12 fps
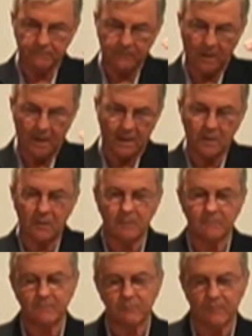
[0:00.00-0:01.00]
higher,
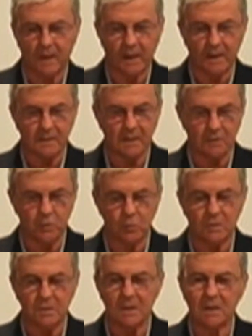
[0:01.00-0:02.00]
like the
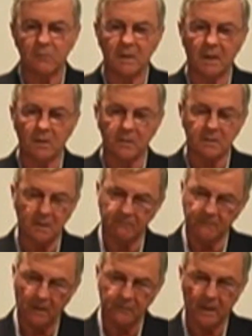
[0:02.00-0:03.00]
Duke did when he looked and
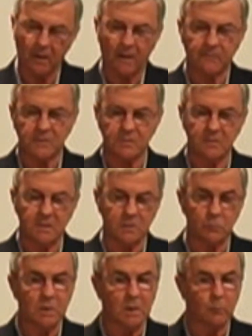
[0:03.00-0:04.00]
found that officer and his
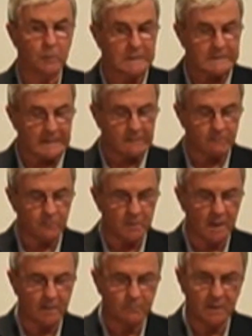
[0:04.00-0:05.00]
real reason for
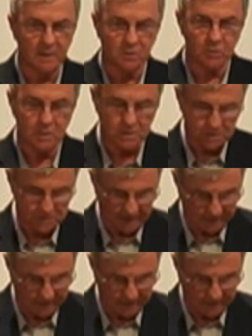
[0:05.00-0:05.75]
not being searched.